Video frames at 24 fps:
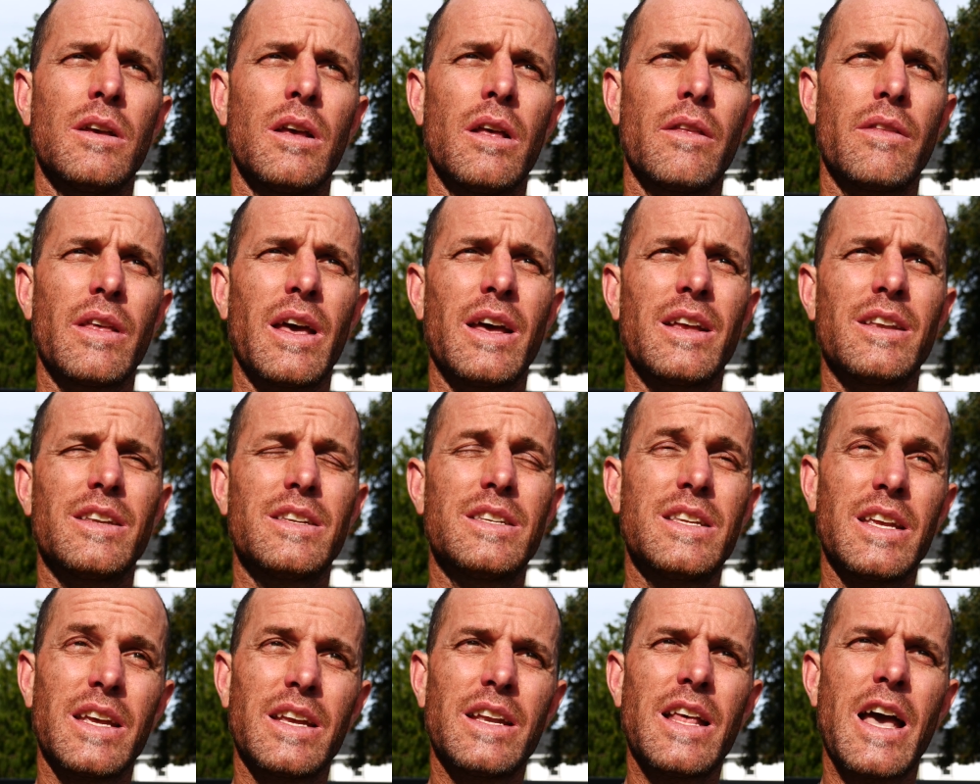that
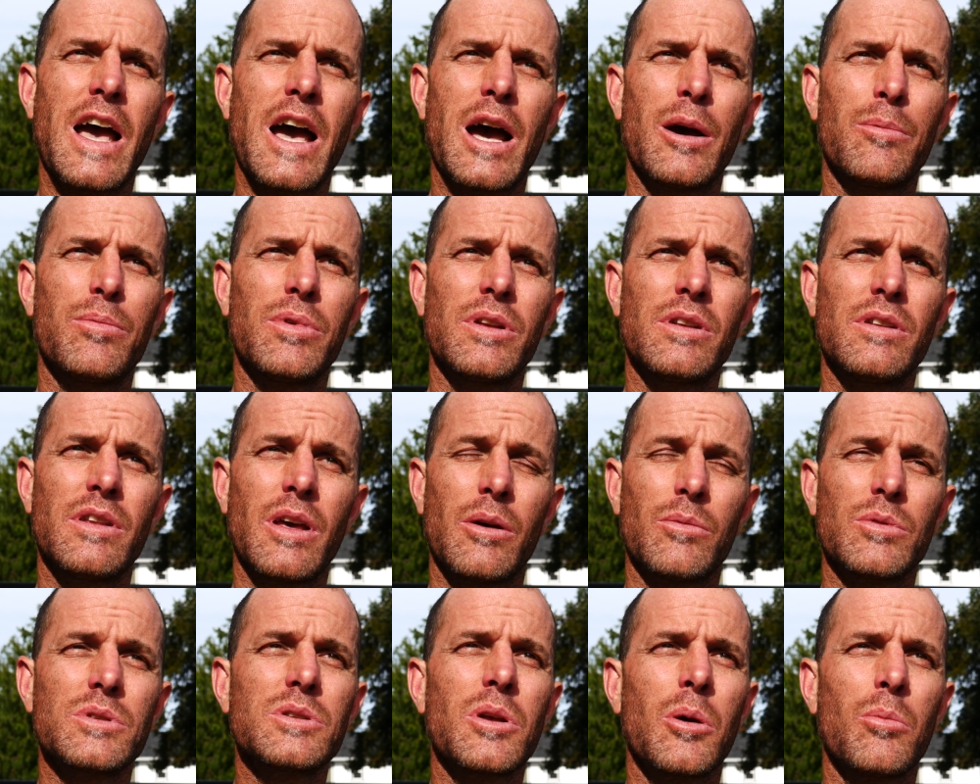did happen
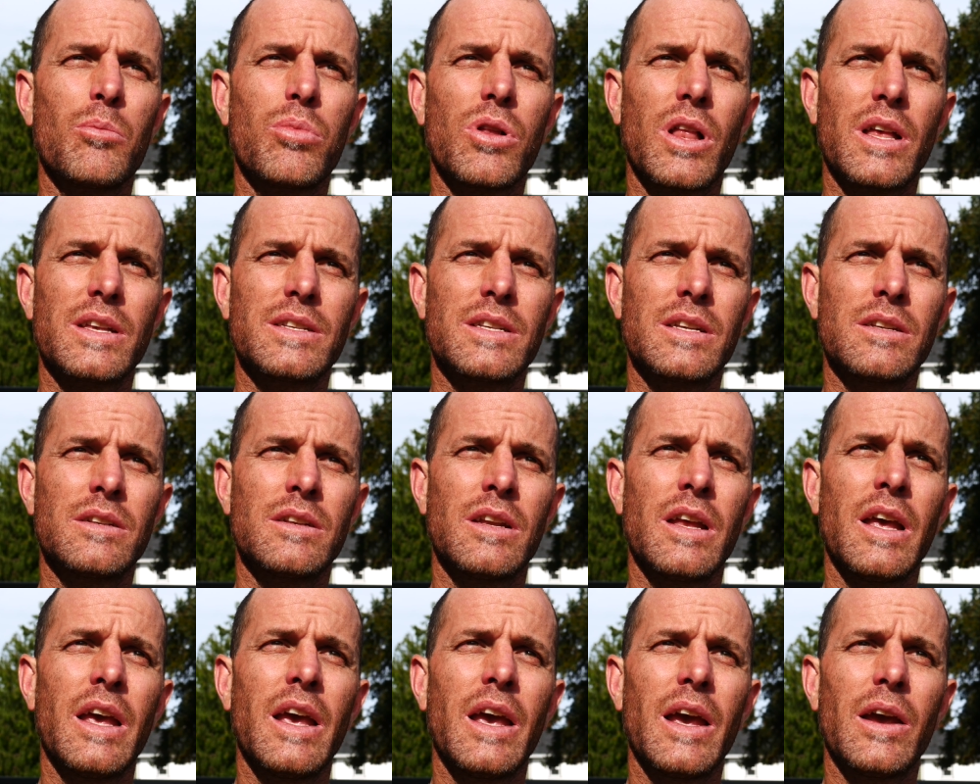that was unpleasant,
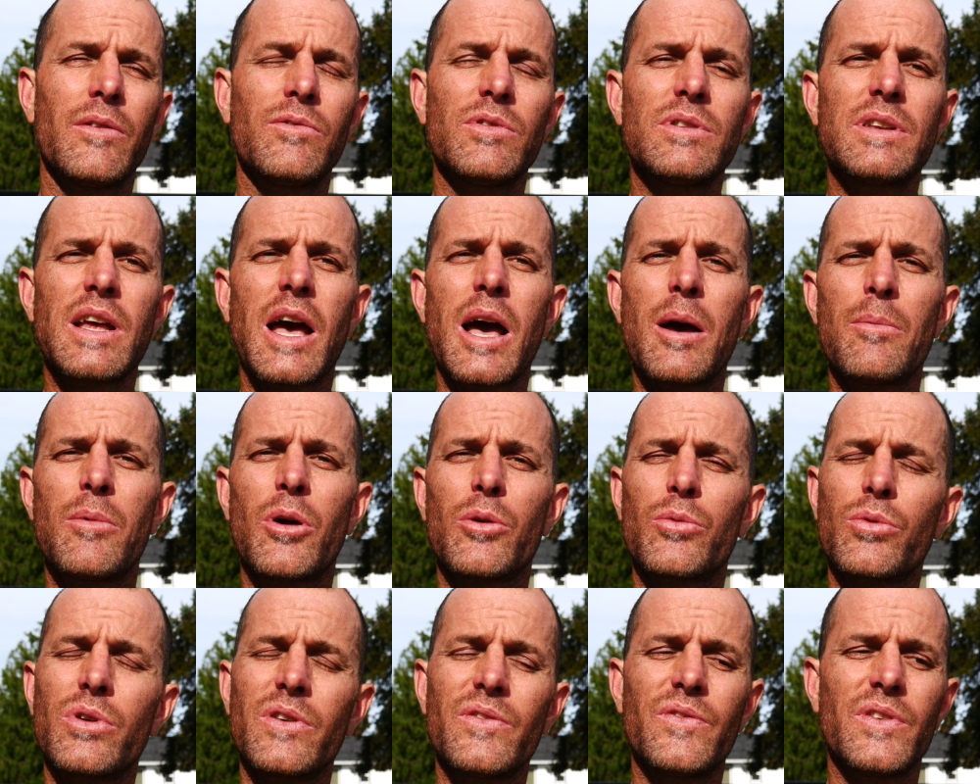every time I
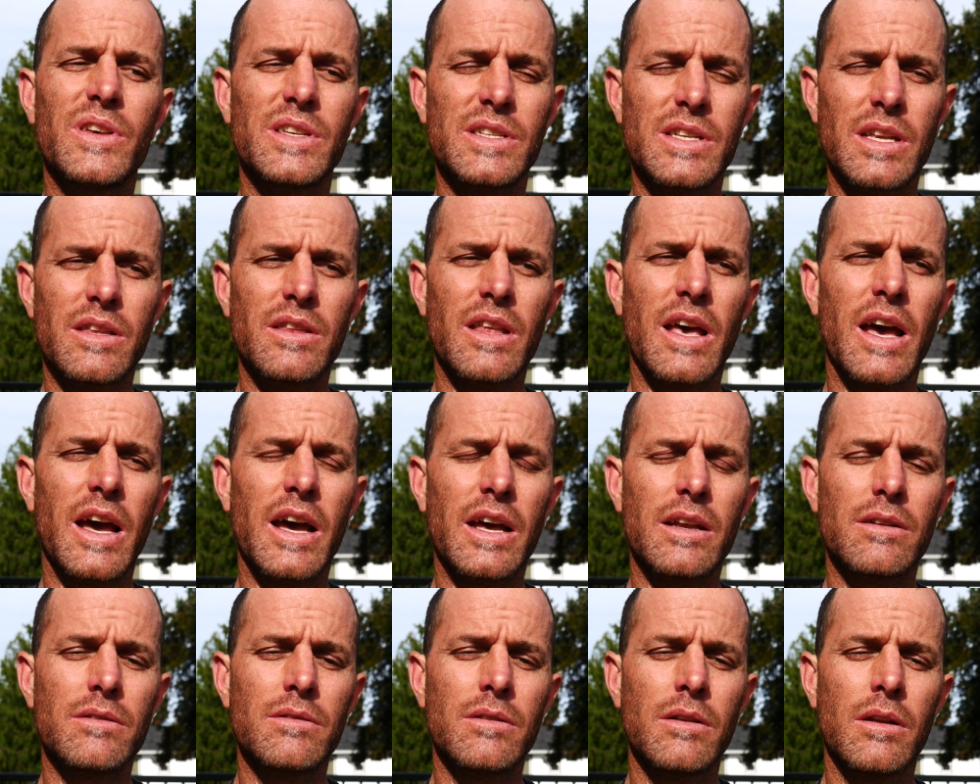revisit
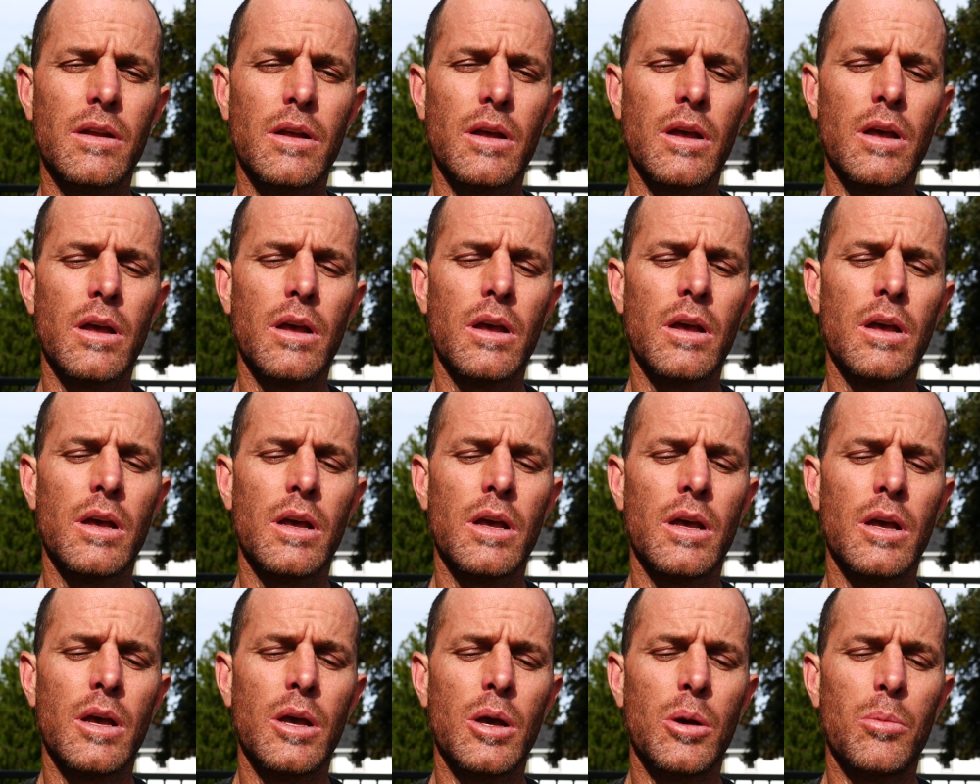that,
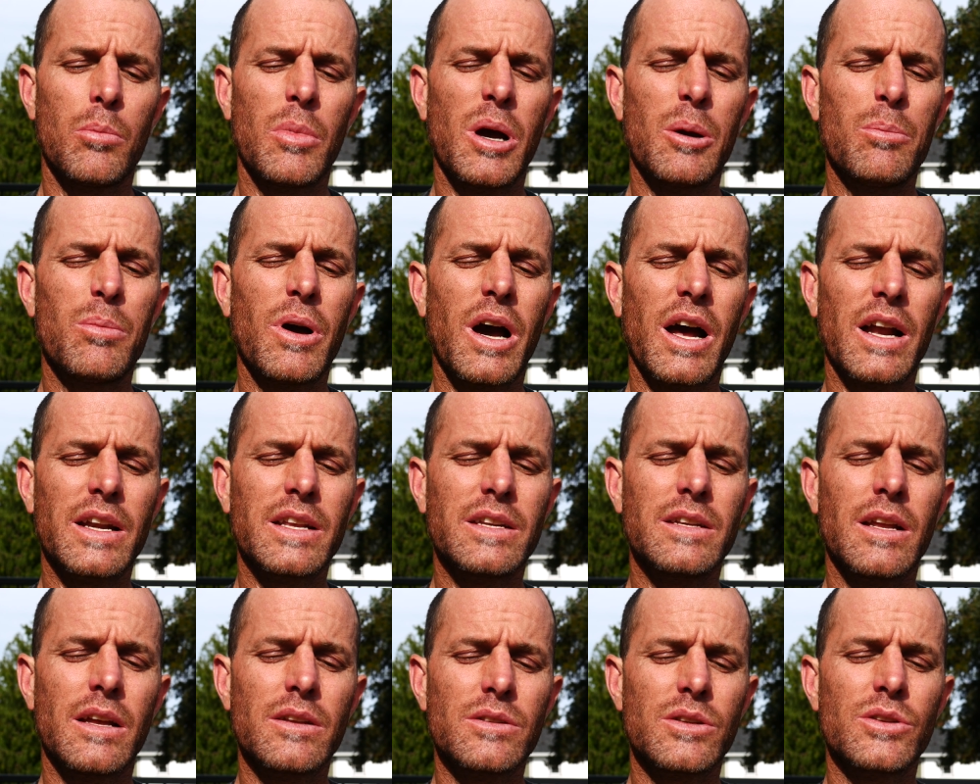my body
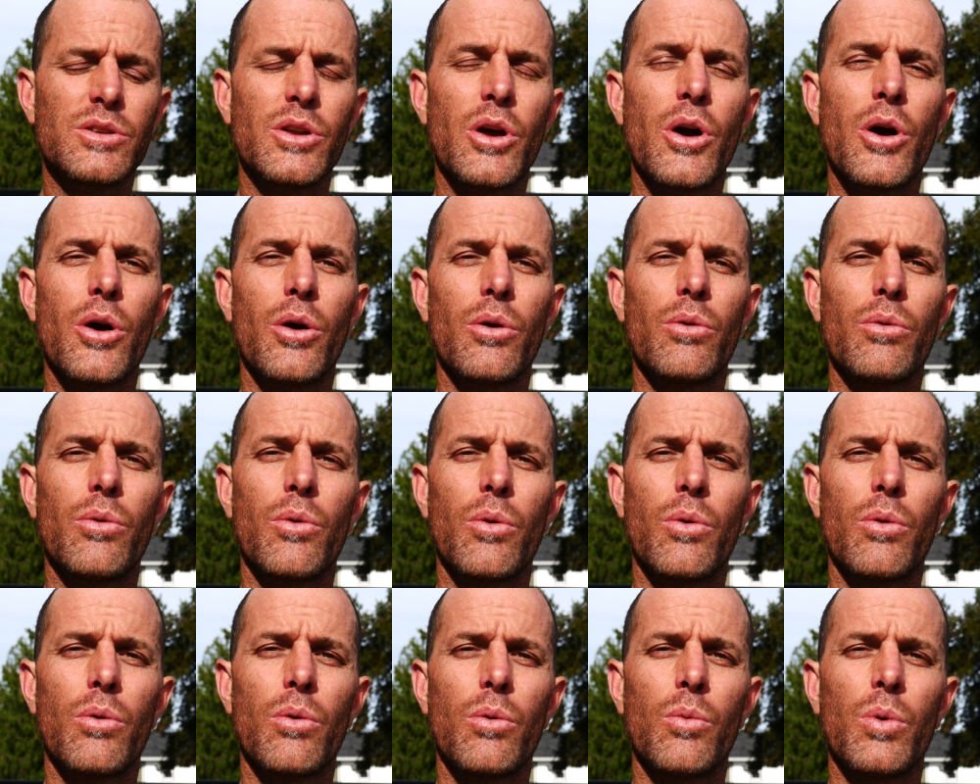doesn't know
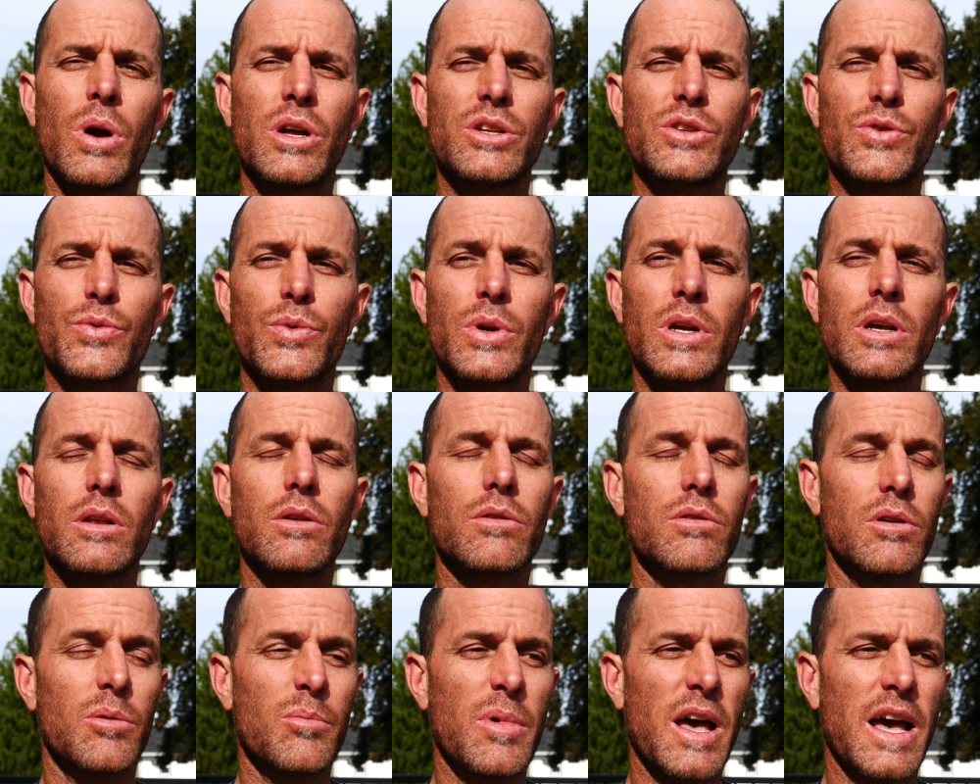what's real
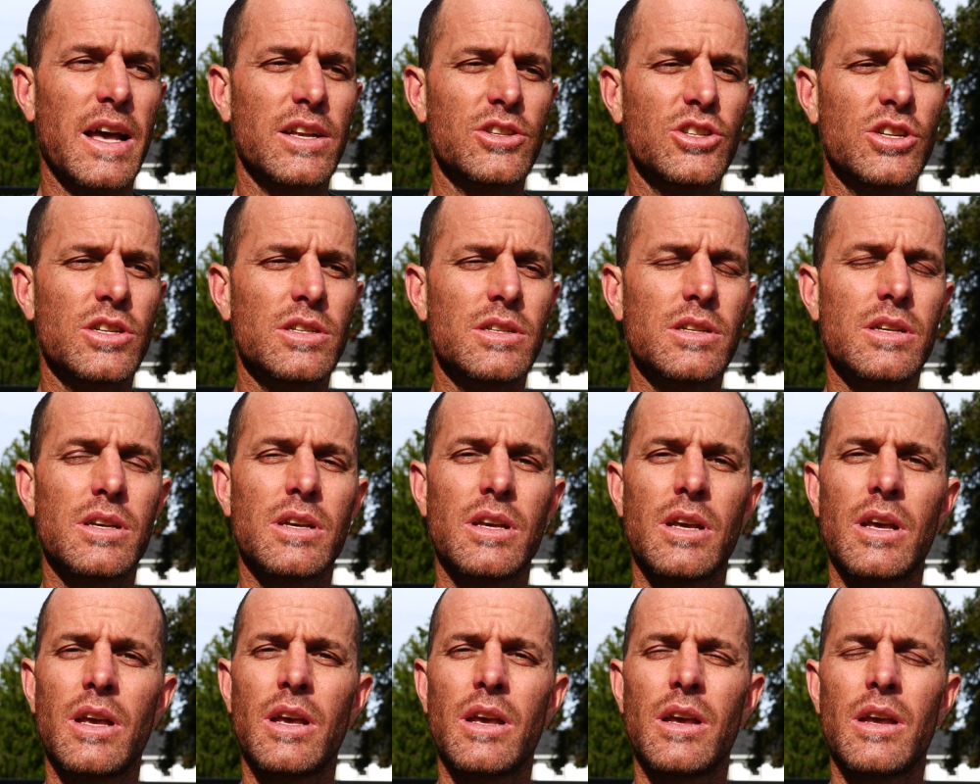or imagined,
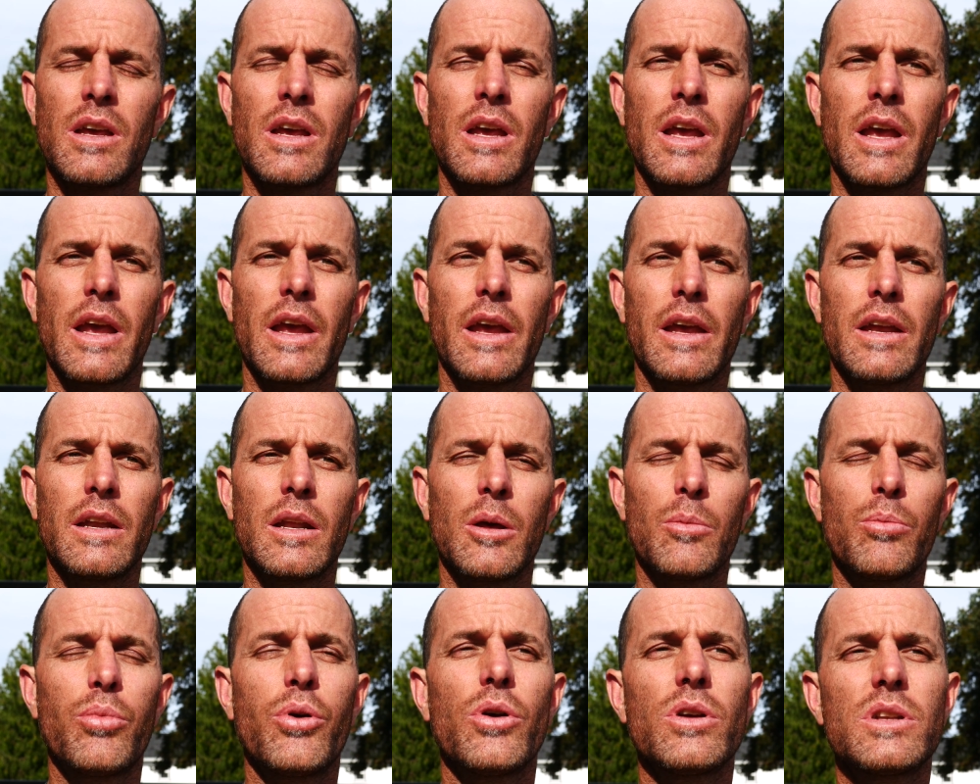and
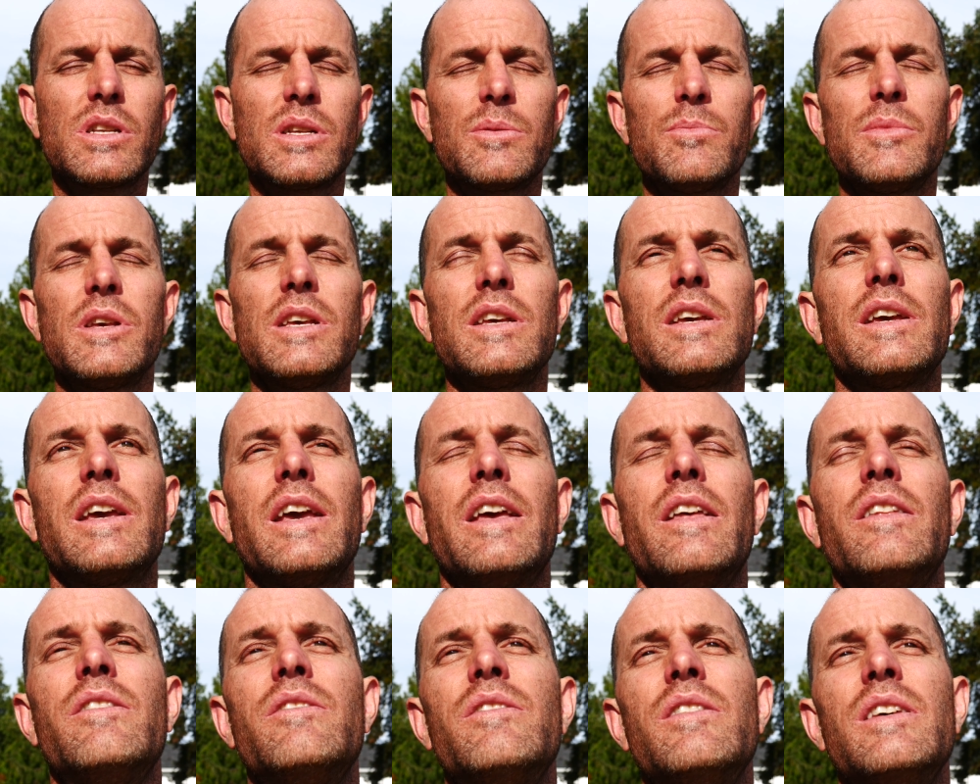it puts me
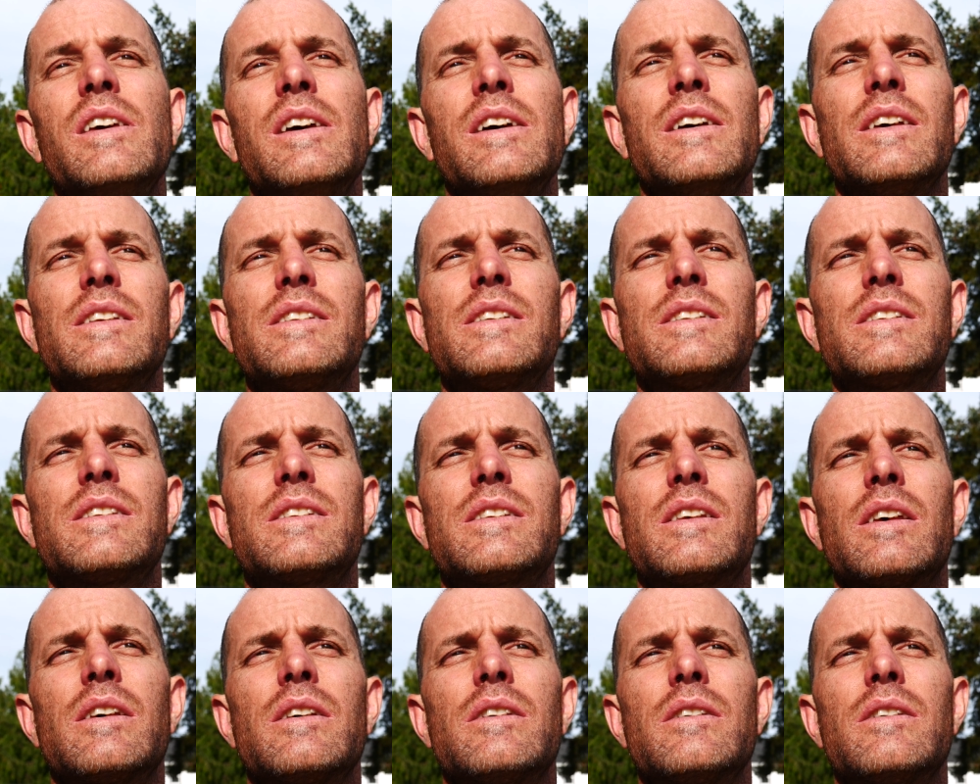in this